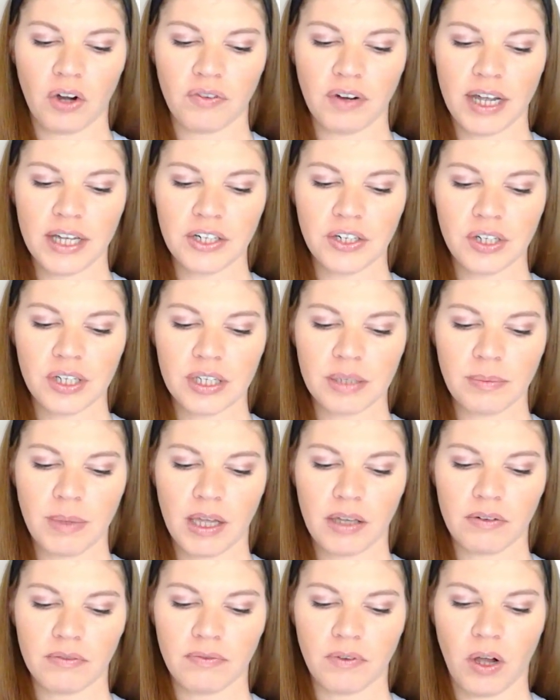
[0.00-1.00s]
A righteous
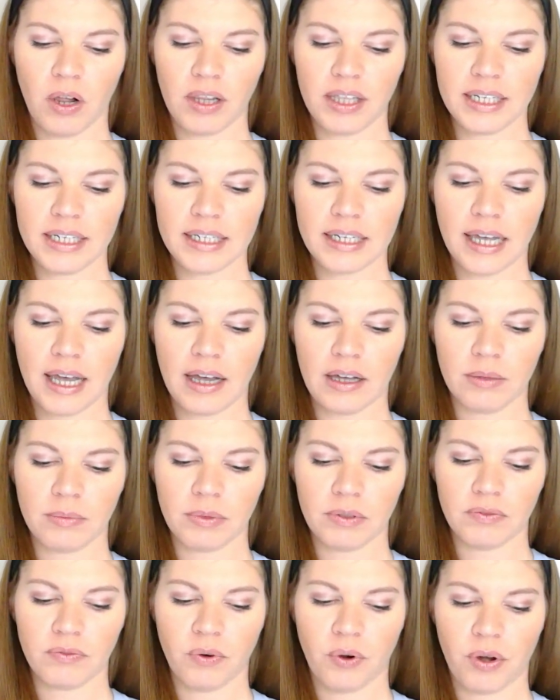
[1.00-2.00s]
man falling down
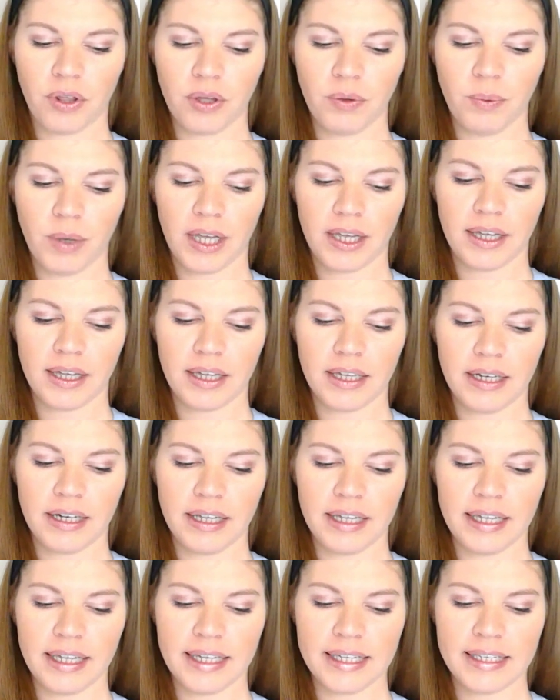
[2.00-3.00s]
before the
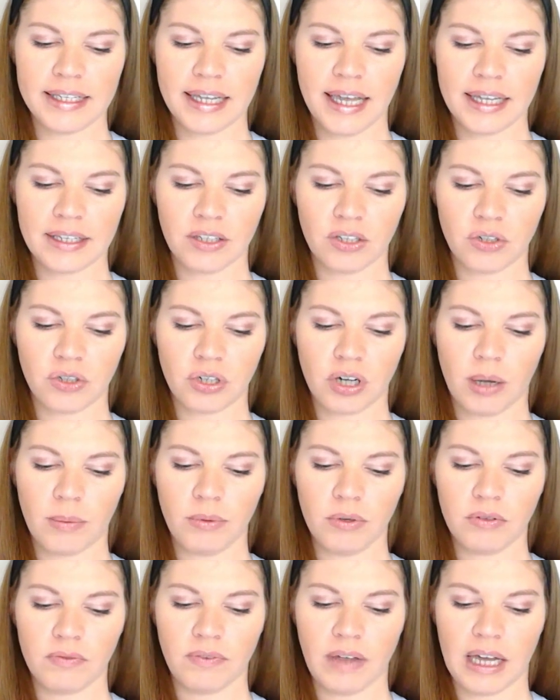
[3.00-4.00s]
wicked is as a
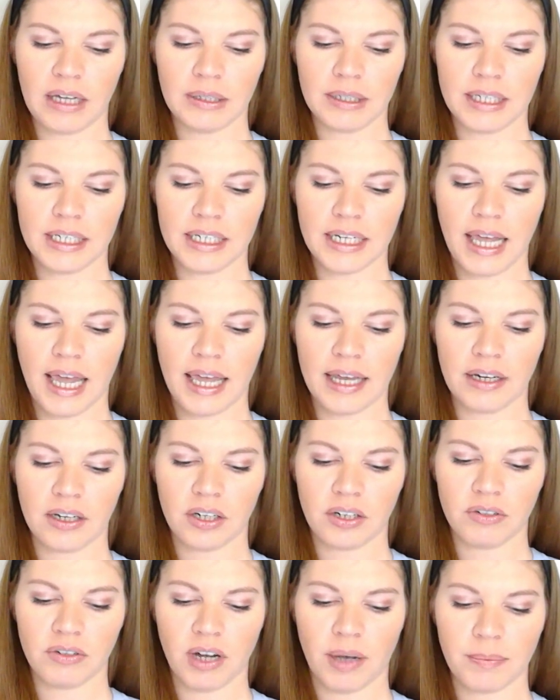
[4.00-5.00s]
troubled fountain and a
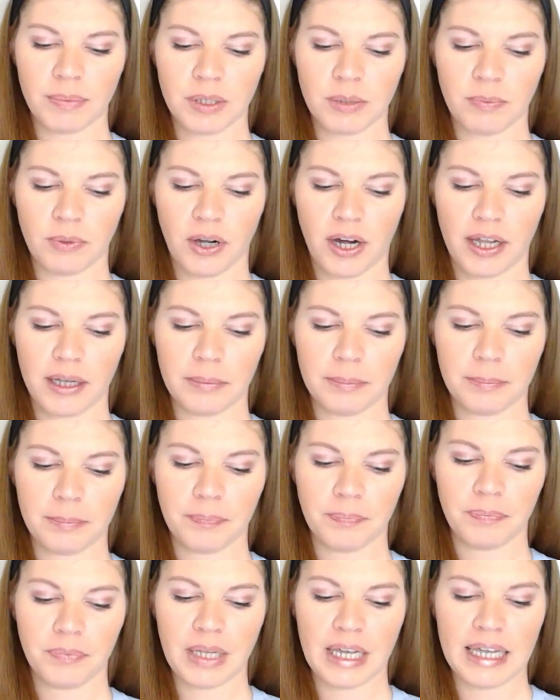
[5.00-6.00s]
corrupt spring.
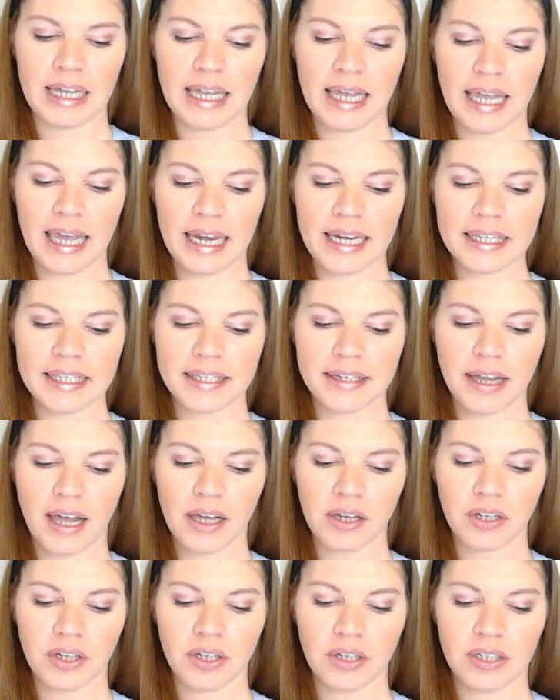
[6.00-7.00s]
It is
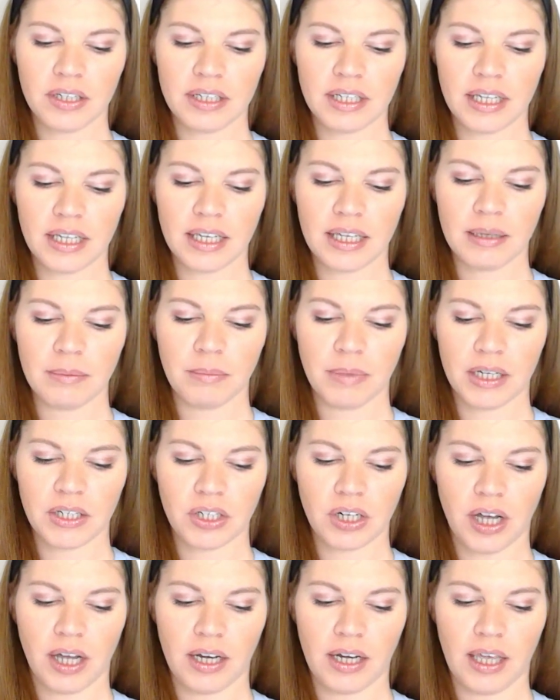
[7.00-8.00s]
not good to eat
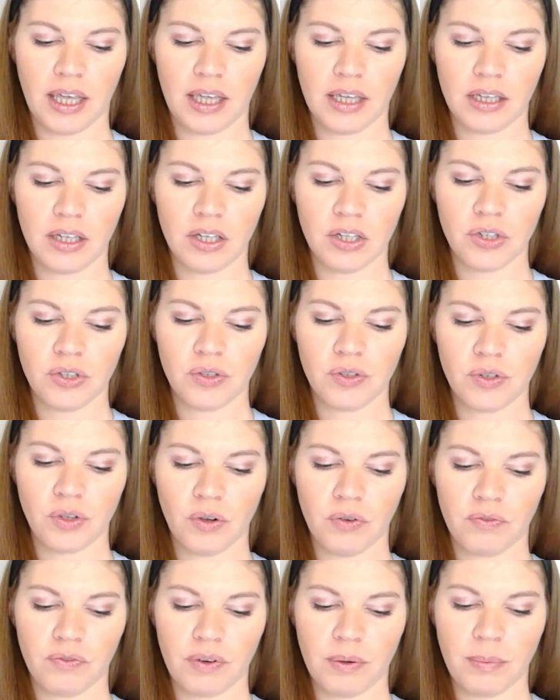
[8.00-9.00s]
much honey,
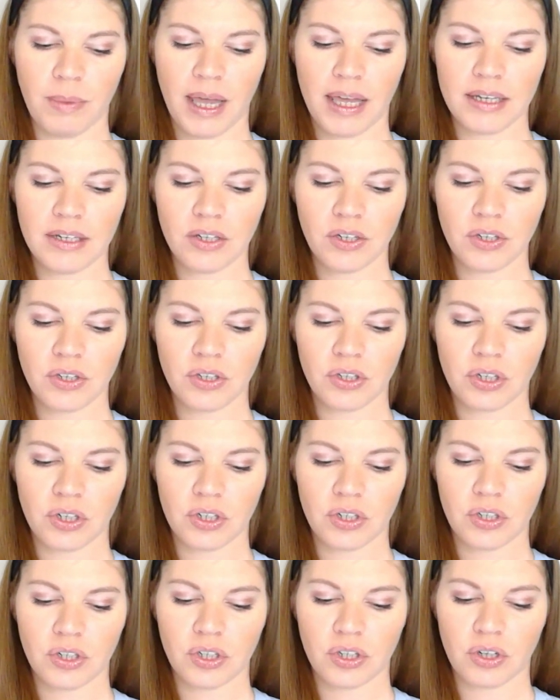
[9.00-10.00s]
so for men to
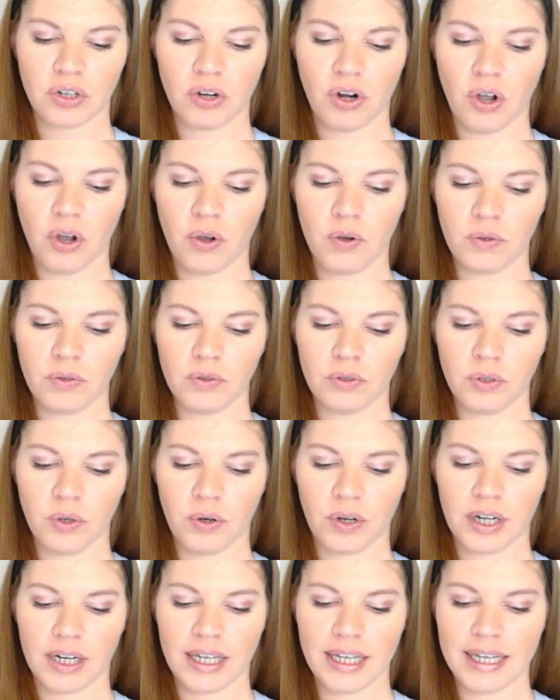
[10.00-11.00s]
search their own
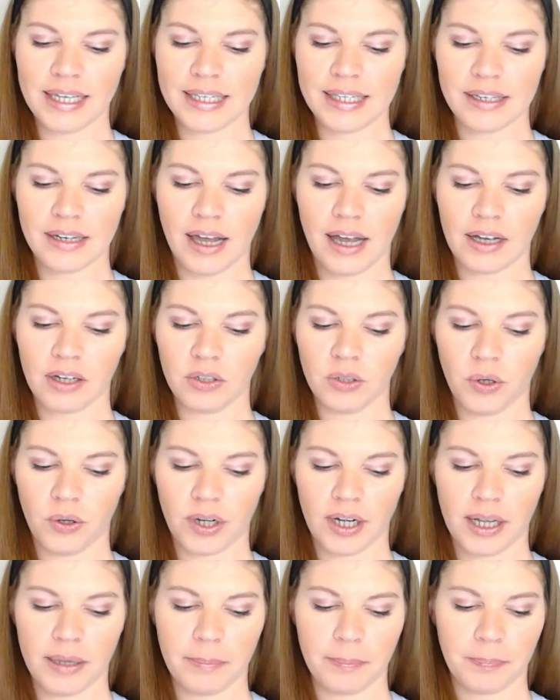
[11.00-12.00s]
glory is not
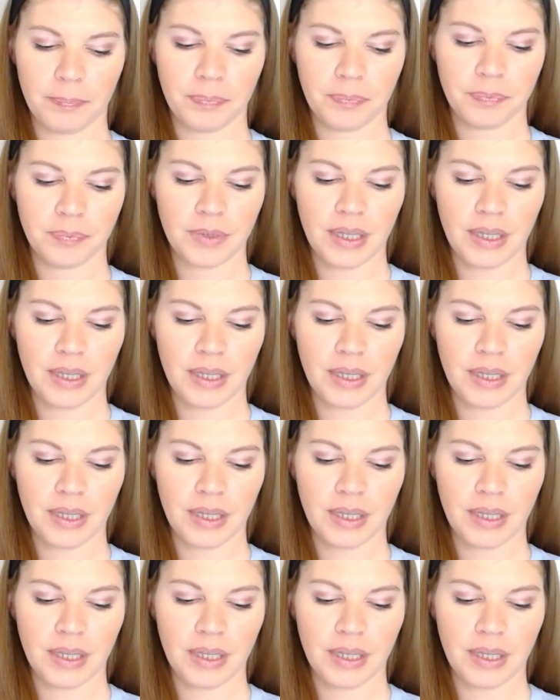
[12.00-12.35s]
glory.